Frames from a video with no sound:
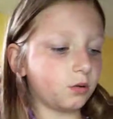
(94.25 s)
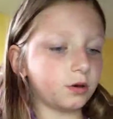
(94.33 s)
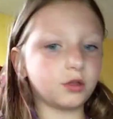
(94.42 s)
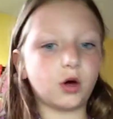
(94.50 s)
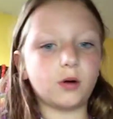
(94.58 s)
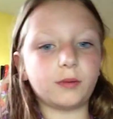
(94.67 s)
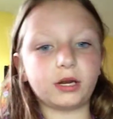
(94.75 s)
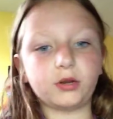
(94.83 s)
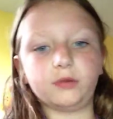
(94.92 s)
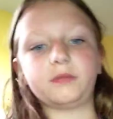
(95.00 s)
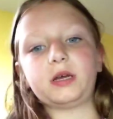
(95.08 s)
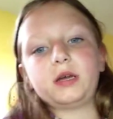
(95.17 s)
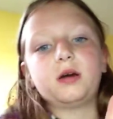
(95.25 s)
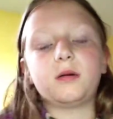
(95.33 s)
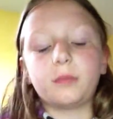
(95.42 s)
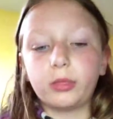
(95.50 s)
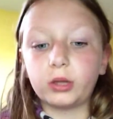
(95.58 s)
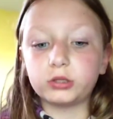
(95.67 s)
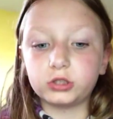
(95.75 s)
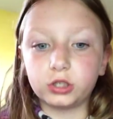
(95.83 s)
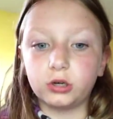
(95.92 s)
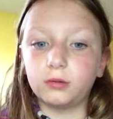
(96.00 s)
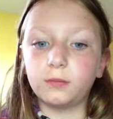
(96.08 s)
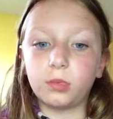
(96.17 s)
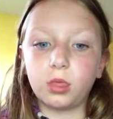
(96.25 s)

with all my new makeup. So,